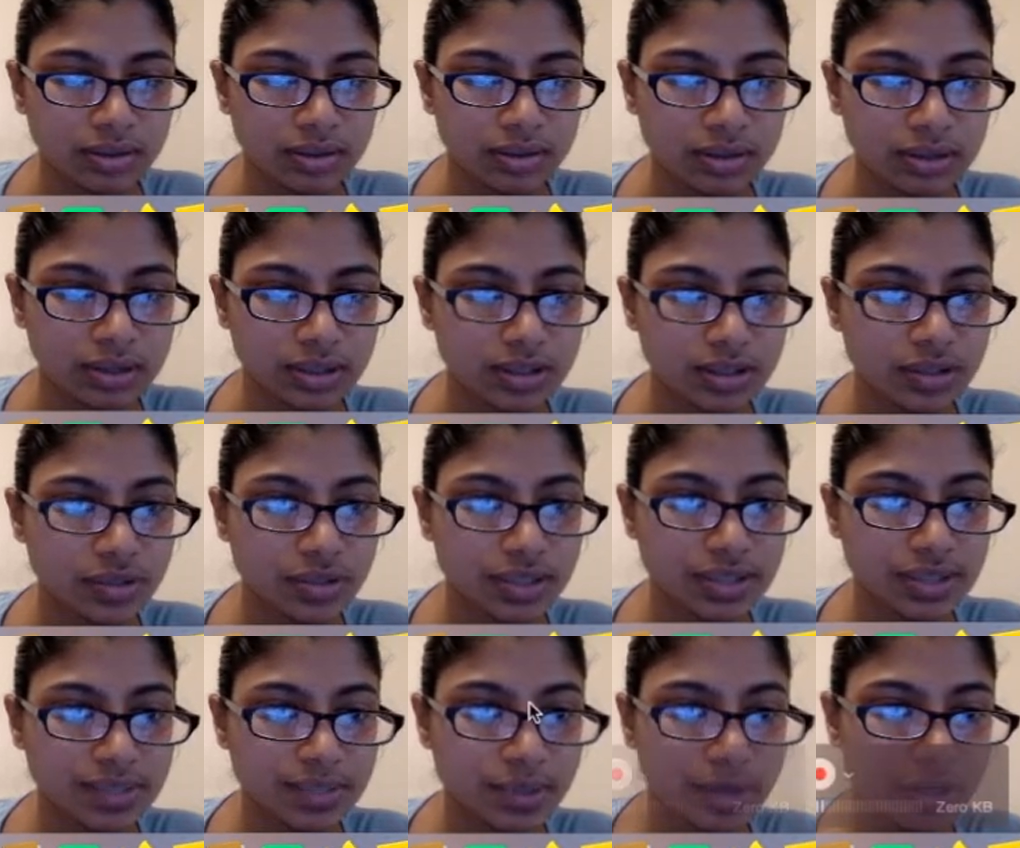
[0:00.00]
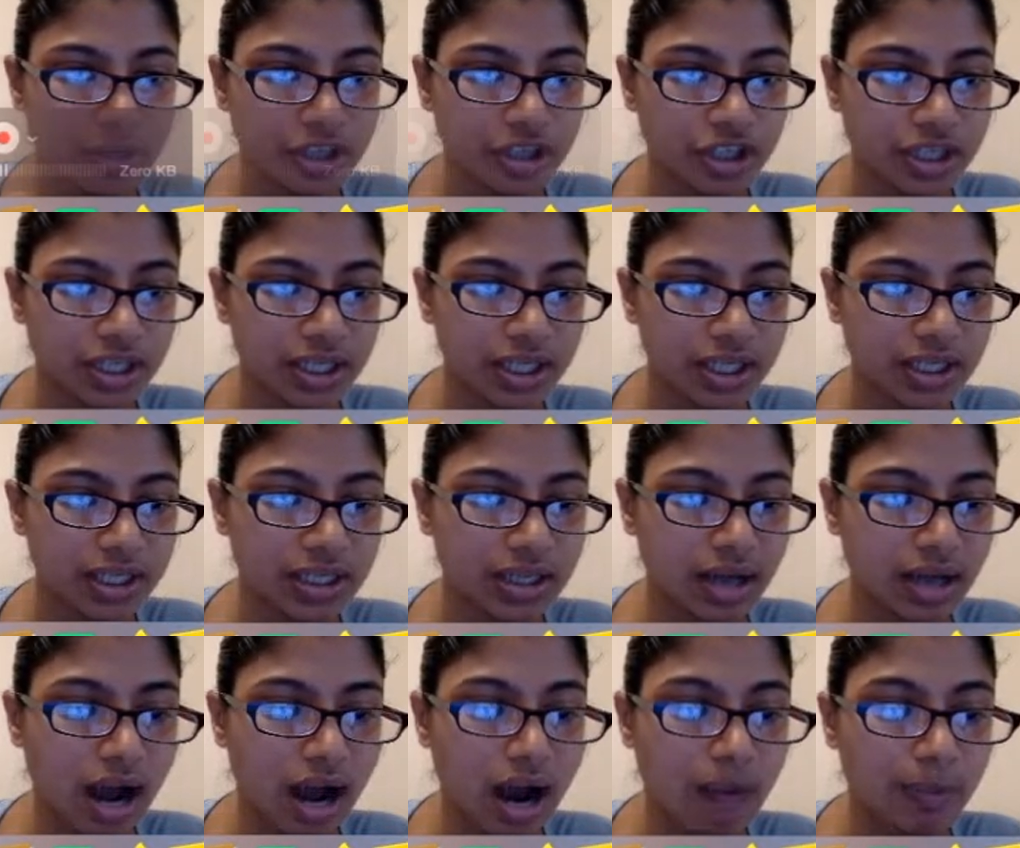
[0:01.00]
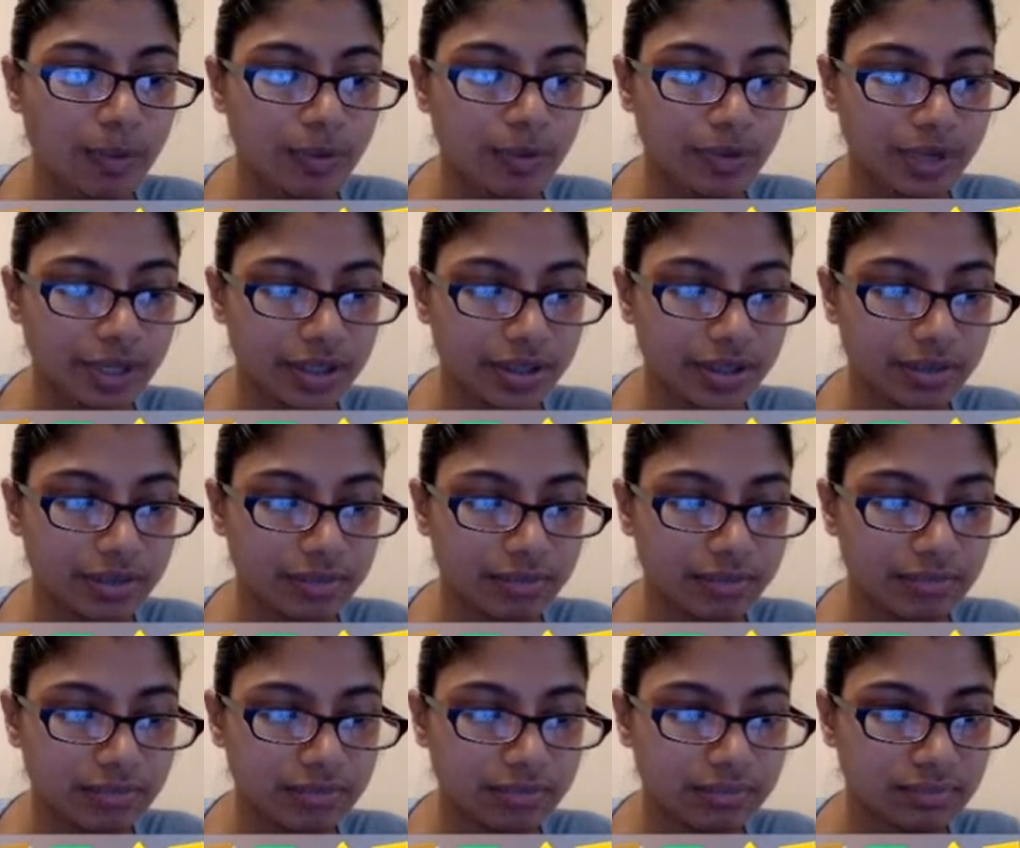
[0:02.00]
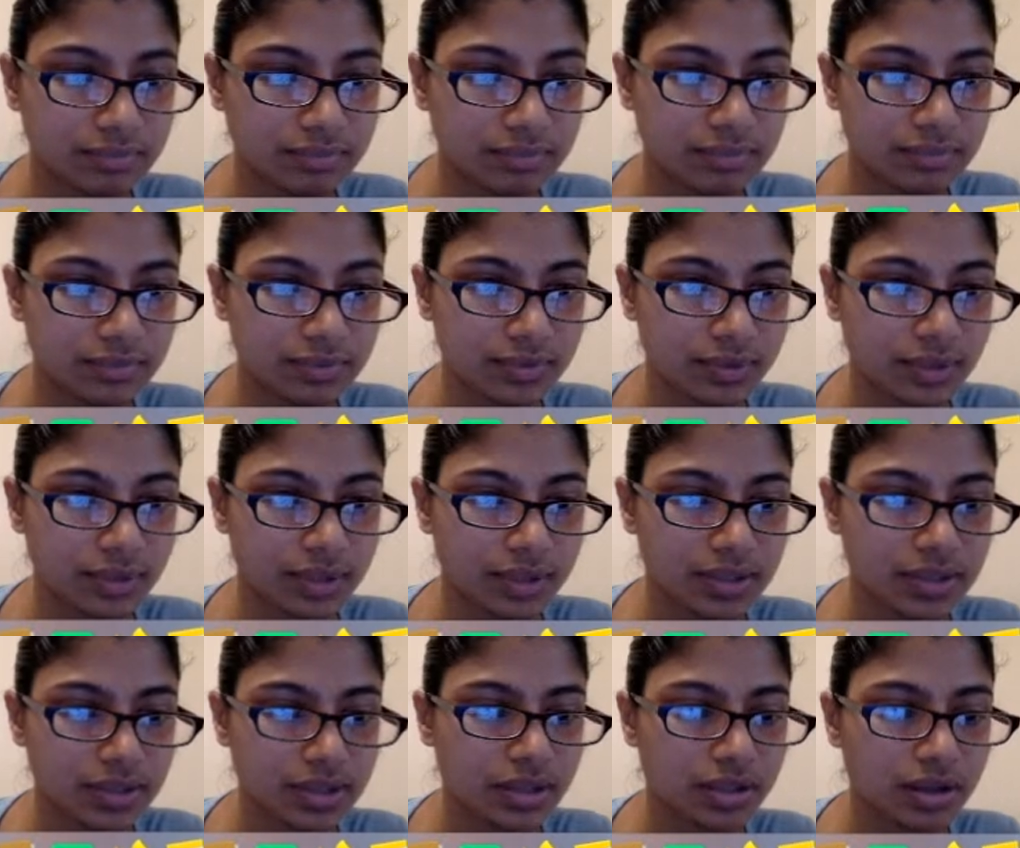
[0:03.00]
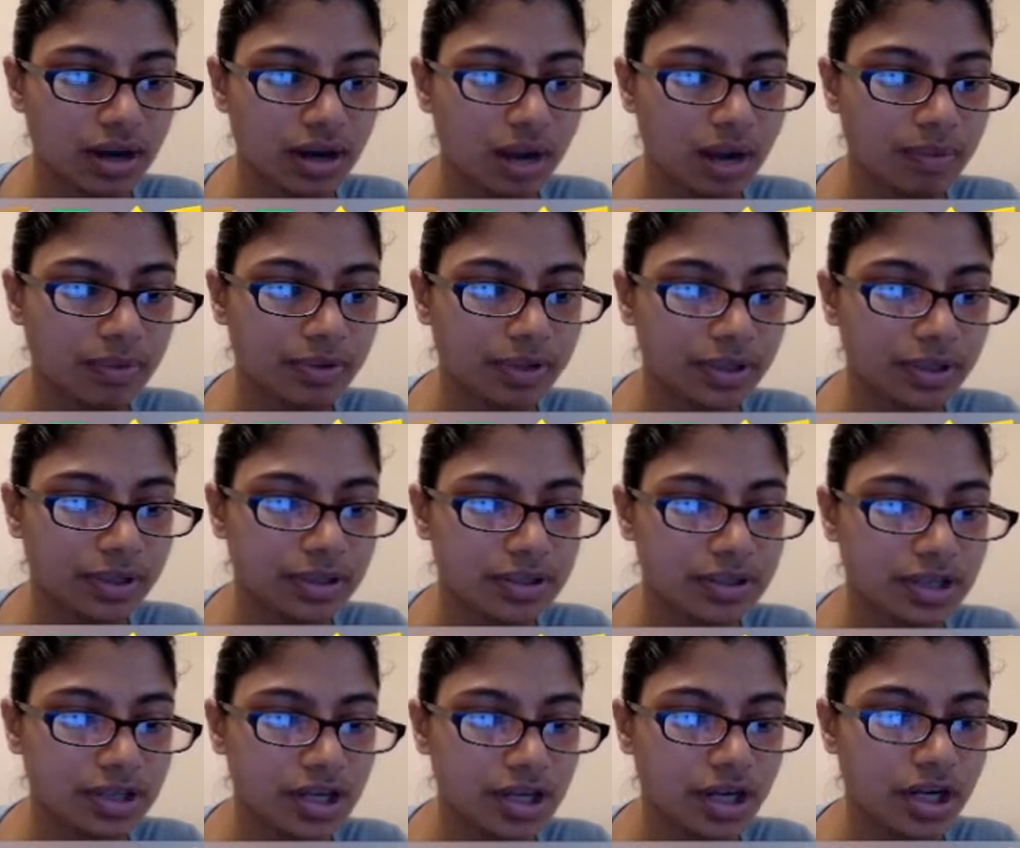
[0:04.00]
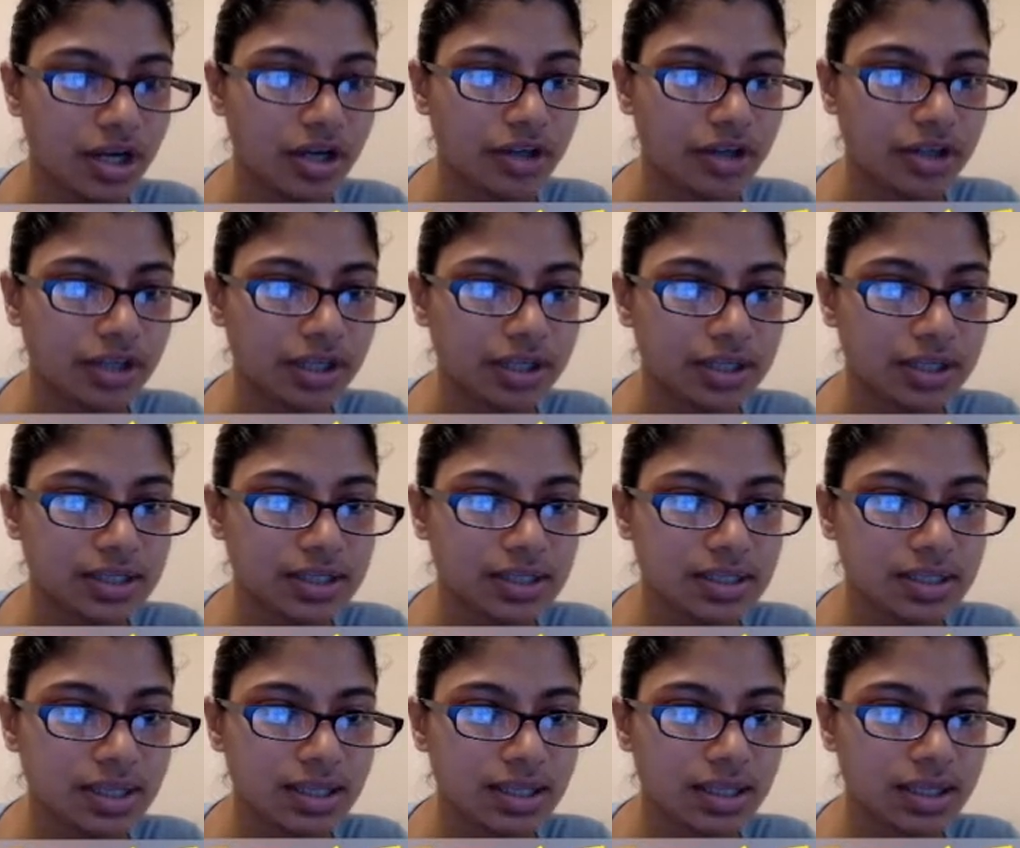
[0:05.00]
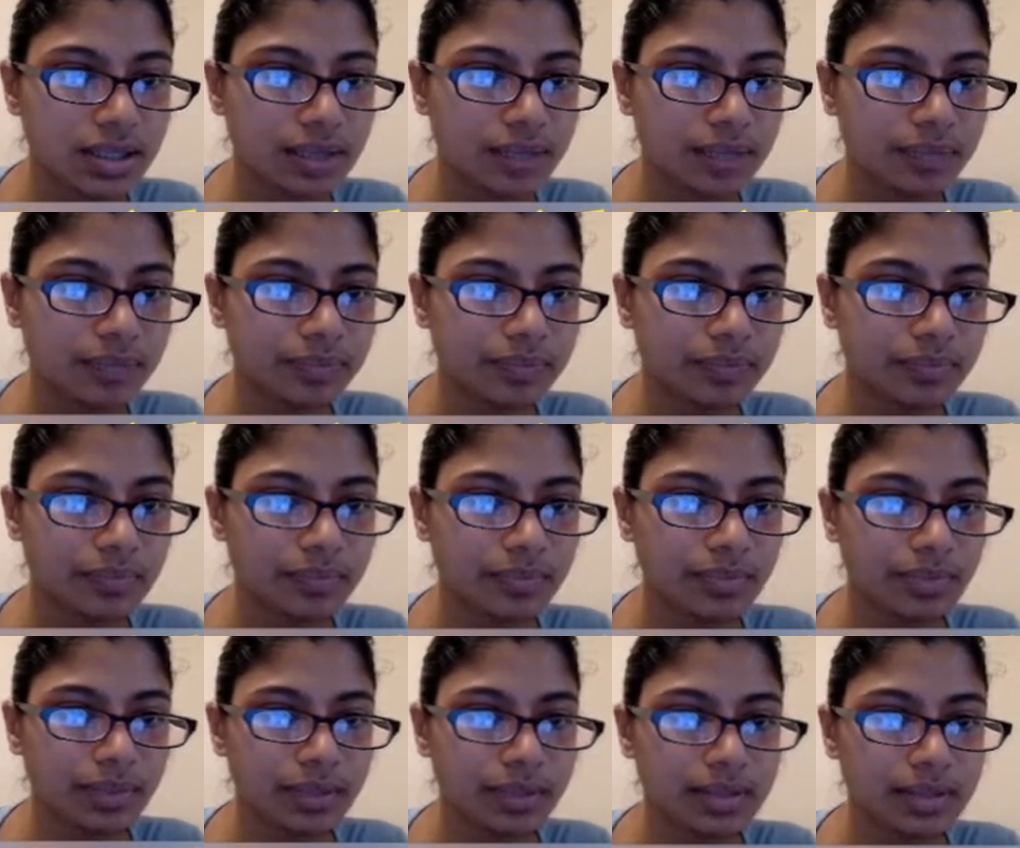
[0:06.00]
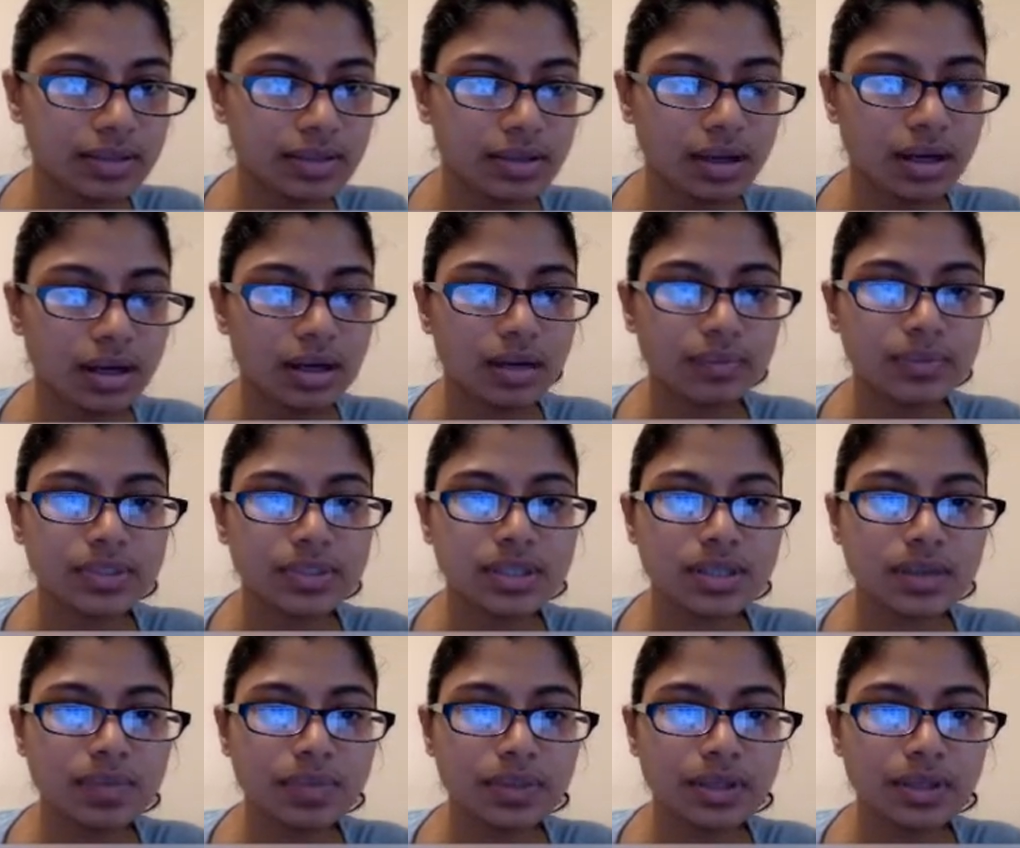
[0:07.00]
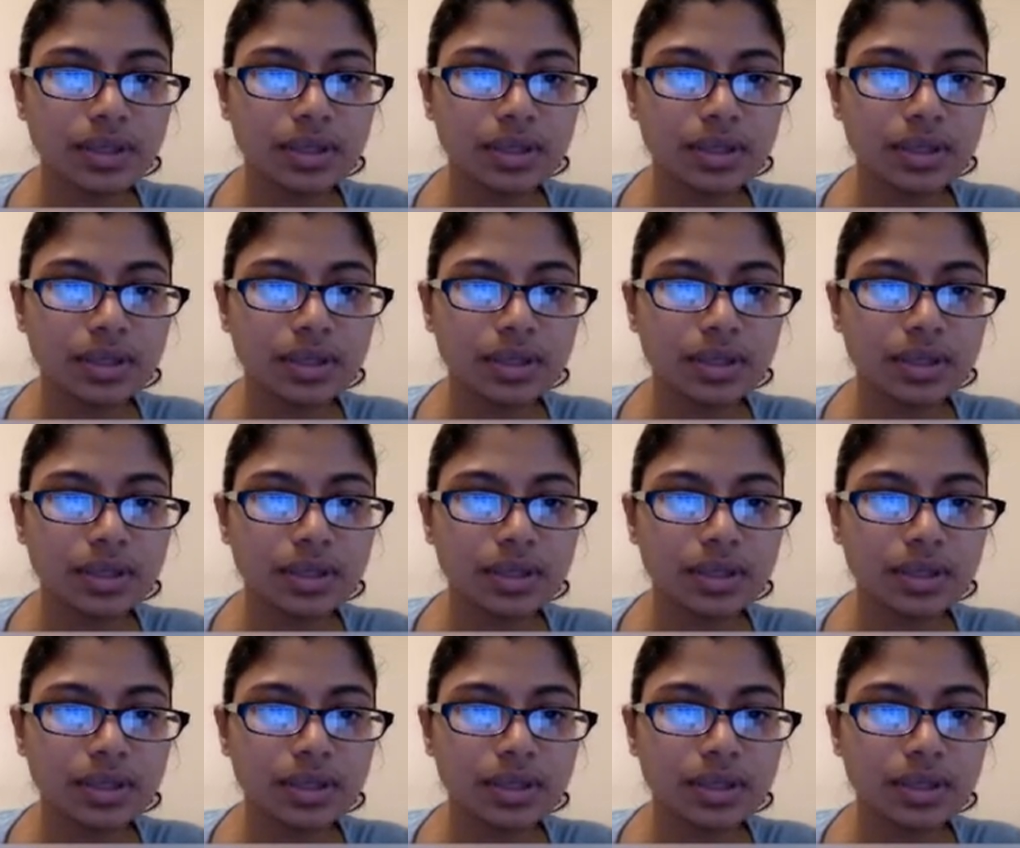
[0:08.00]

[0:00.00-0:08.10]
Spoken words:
and so this part you're going to need an operator. Okay, so under operators, you're going to see something